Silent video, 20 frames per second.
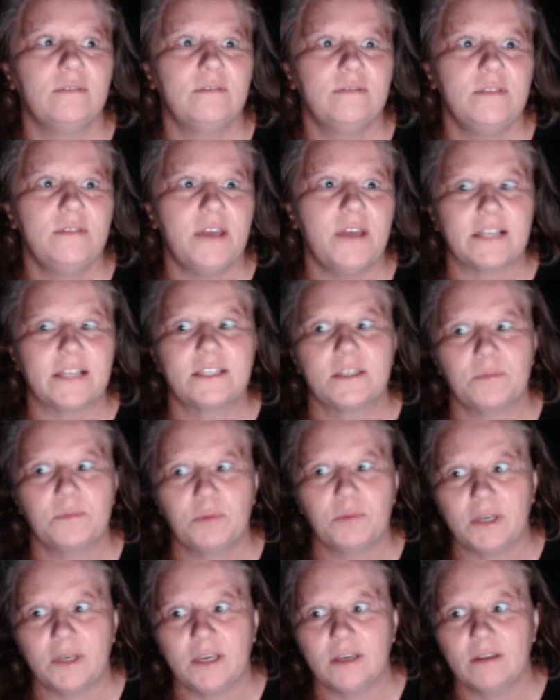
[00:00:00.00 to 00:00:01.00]
that's the
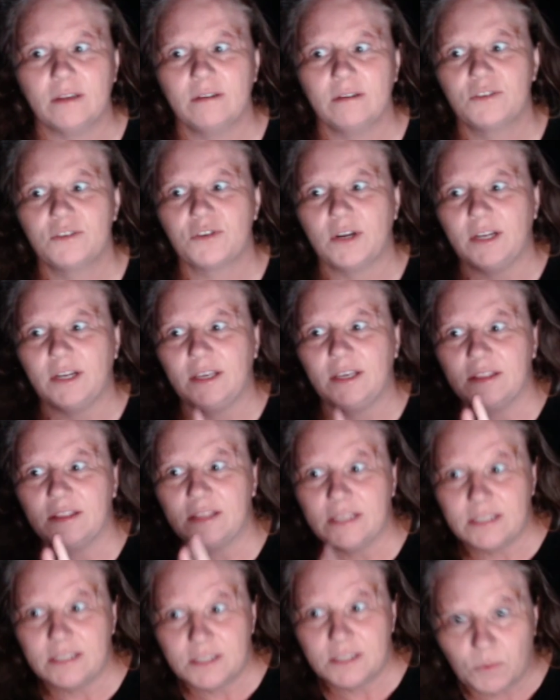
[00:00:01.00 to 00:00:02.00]
plan. Try to get
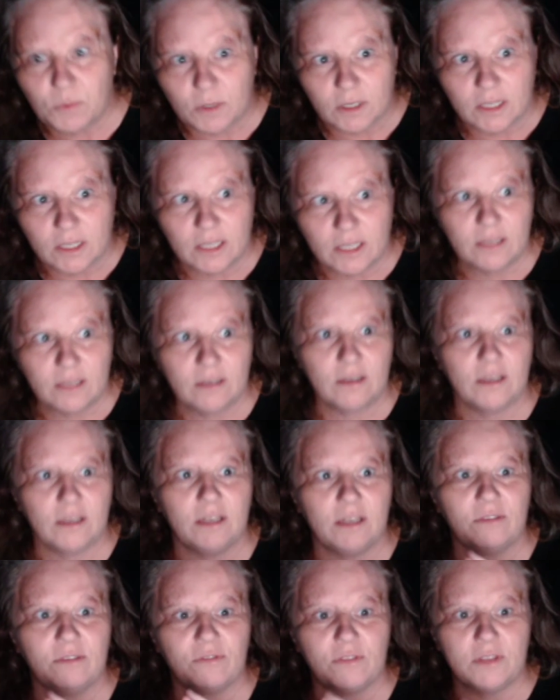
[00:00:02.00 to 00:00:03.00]
this working,
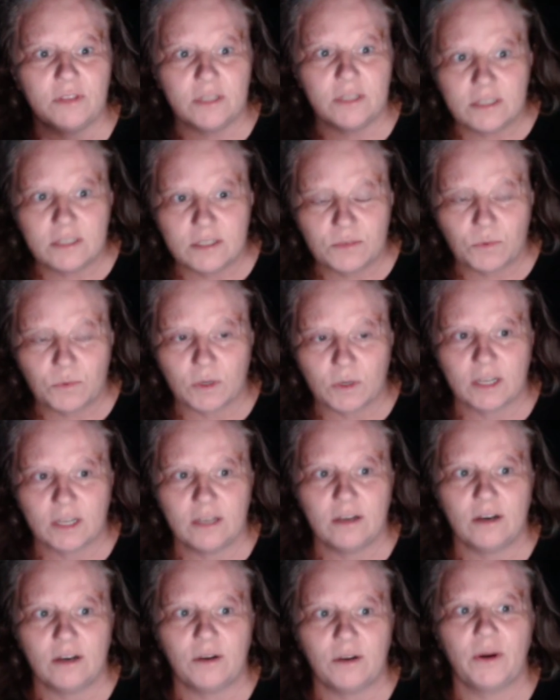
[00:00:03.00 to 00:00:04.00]
and if this is
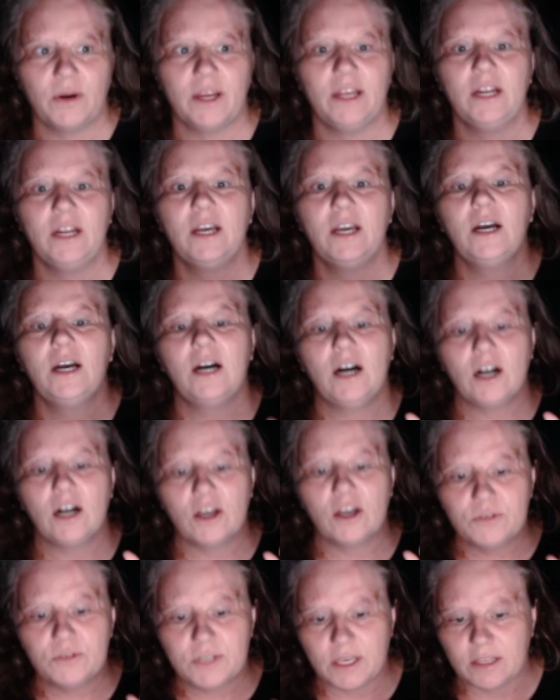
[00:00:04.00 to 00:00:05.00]
working all right, I'll
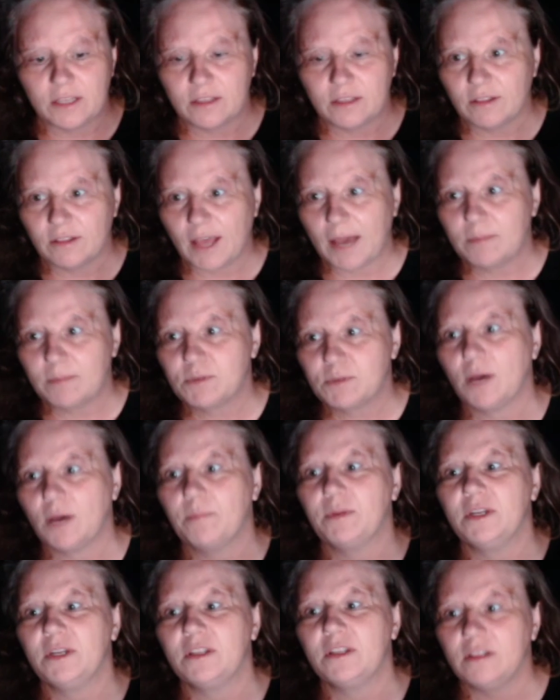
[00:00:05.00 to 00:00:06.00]
go take the laptop
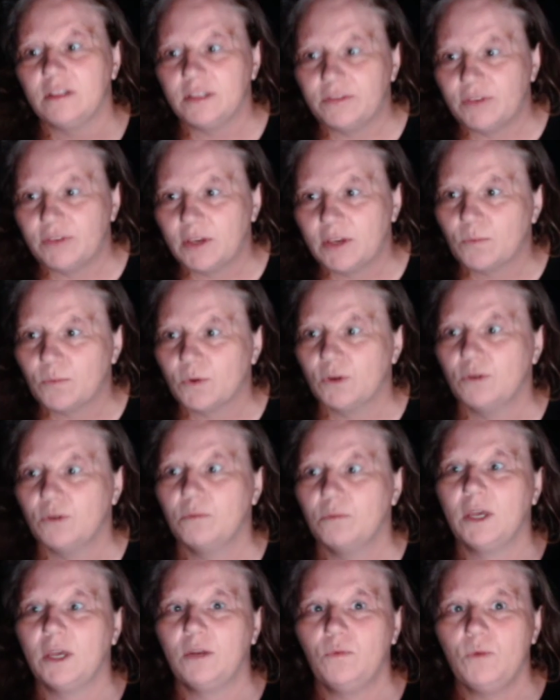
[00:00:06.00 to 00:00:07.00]
into the living room
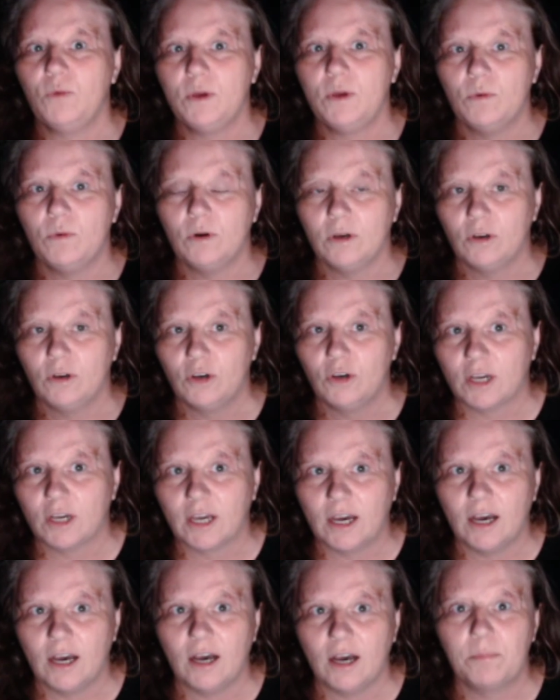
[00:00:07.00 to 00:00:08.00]
and we will hook
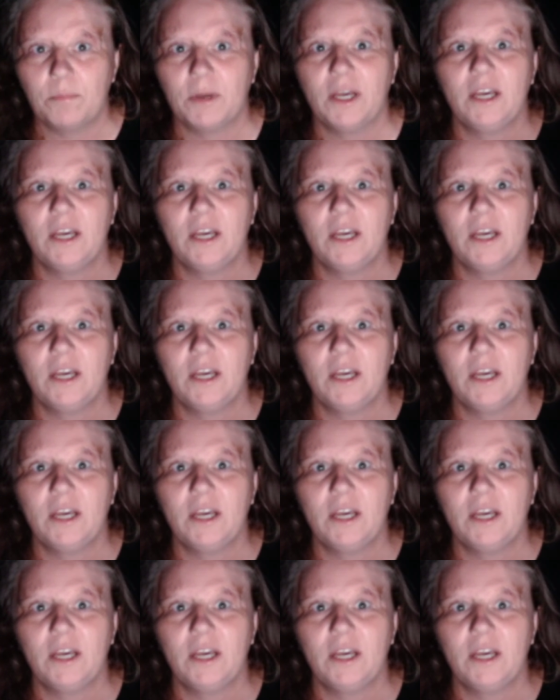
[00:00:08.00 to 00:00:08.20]
up